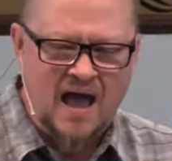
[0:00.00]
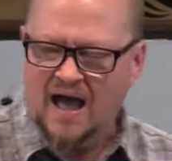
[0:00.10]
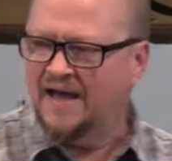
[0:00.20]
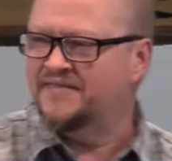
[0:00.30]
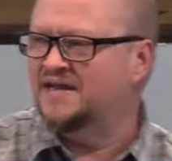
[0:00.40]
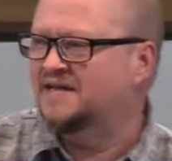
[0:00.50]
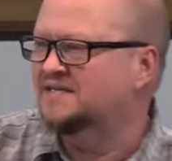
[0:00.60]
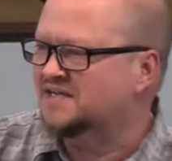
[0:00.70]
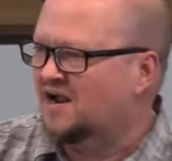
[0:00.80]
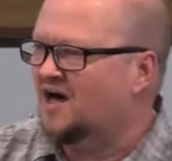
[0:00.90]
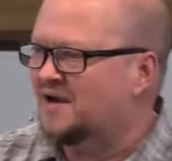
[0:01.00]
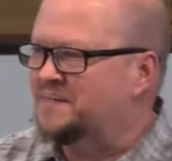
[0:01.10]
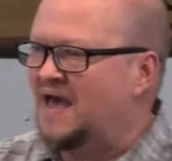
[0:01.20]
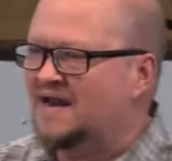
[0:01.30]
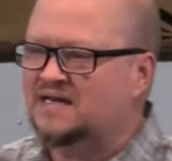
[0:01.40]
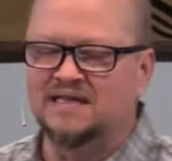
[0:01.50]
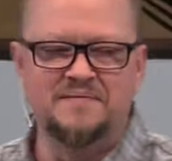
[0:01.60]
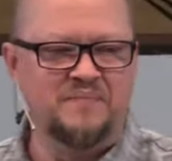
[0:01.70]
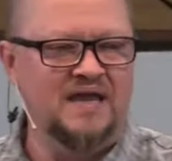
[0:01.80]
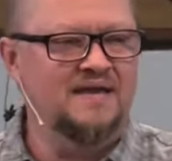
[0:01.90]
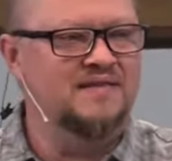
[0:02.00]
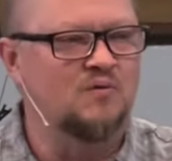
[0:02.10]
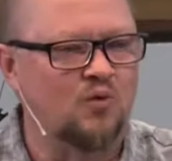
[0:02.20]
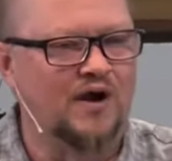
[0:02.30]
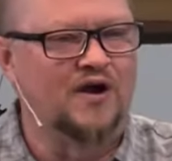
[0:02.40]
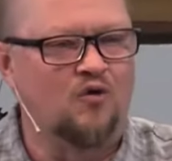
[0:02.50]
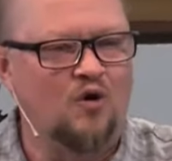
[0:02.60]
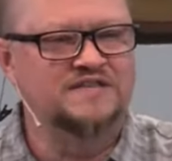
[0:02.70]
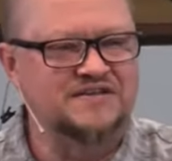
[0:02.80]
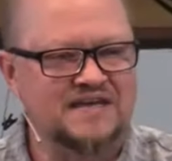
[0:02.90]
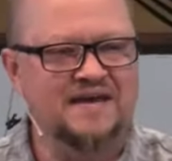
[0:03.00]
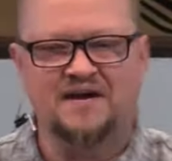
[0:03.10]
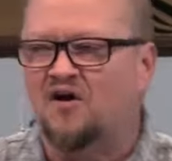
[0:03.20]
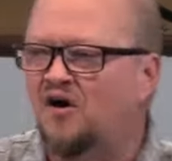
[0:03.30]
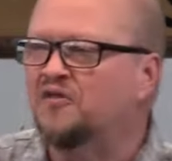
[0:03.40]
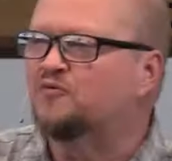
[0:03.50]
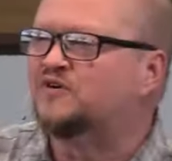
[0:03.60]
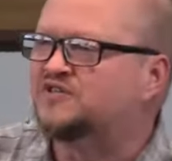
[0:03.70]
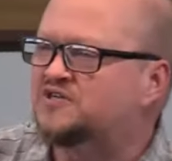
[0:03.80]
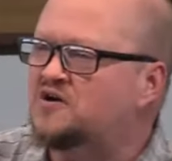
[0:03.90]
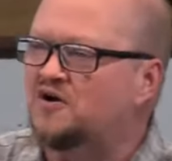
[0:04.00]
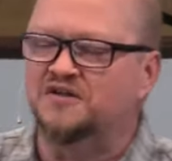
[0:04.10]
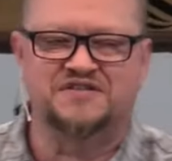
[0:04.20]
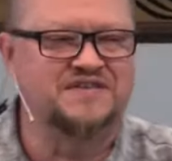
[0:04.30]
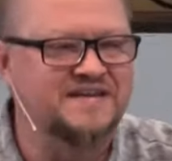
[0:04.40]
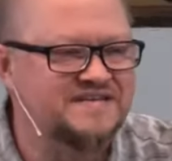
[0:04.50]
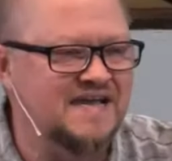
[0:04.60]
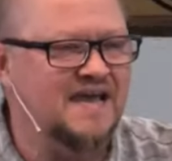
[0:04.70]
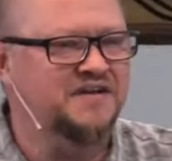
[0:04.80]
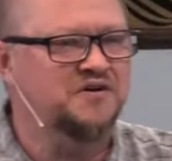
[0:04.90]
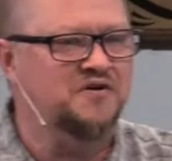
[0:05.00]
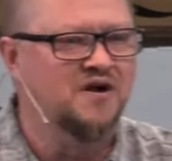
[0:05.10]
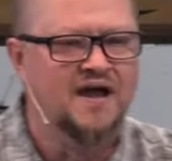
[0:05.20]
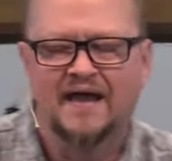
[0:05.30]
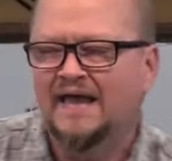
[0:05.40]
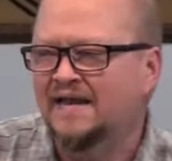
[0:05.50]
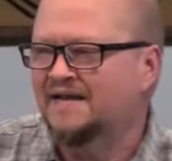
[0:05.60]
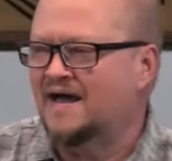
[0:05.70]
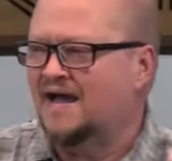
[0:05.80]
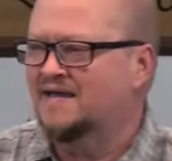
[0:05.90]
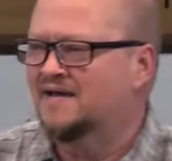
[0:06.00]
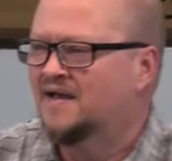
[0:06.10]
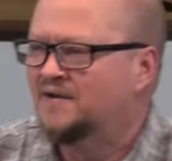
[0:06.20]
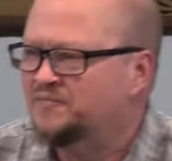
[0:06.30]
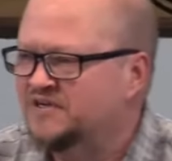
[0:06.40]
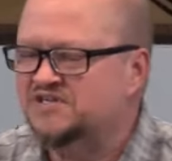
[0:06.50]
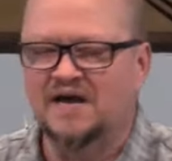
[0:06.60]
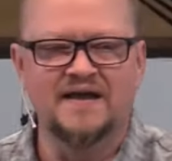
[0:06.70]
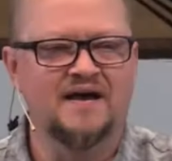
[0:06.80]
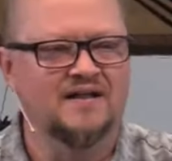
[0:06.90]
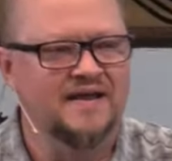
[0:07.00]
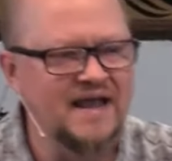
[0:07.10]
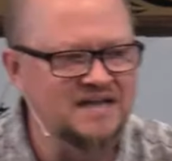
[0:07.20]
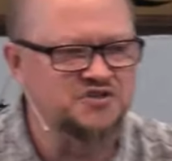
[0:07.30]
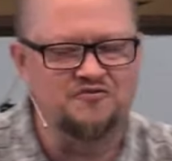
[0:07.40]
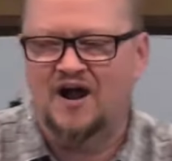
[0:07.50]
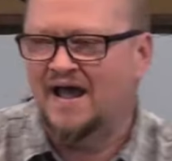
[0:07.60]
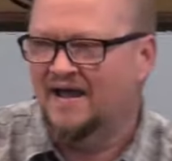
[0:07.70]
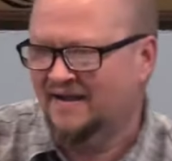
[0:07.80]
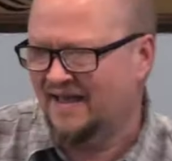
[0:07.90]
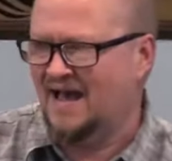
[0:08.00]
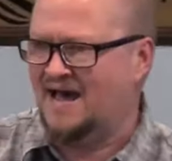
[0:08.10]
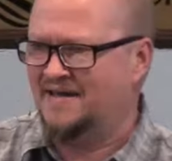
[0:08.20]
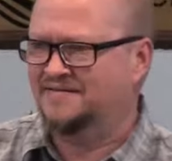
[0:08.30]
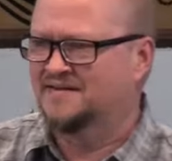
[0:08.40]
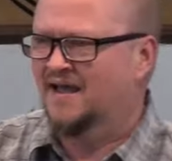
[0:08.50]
uh, that doesn't automatically mean that we're going to get all the results that Daniel, Hananiah, Mishael, and Azariah got.